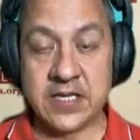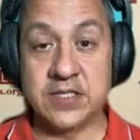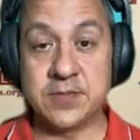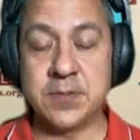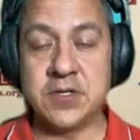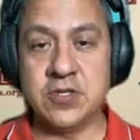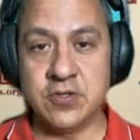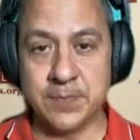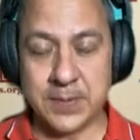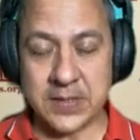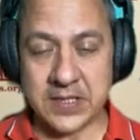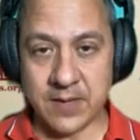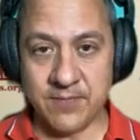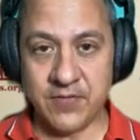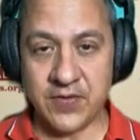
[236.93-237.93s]
is you've
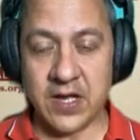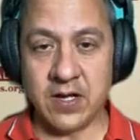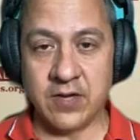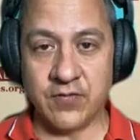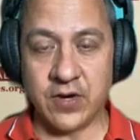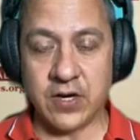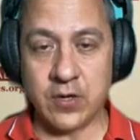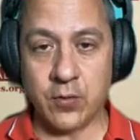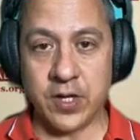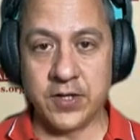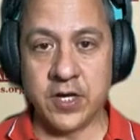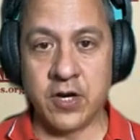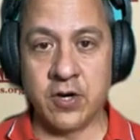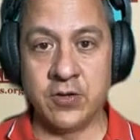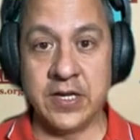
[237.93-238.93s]
become very
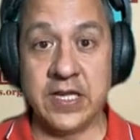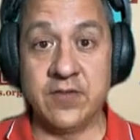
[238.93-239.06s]
well known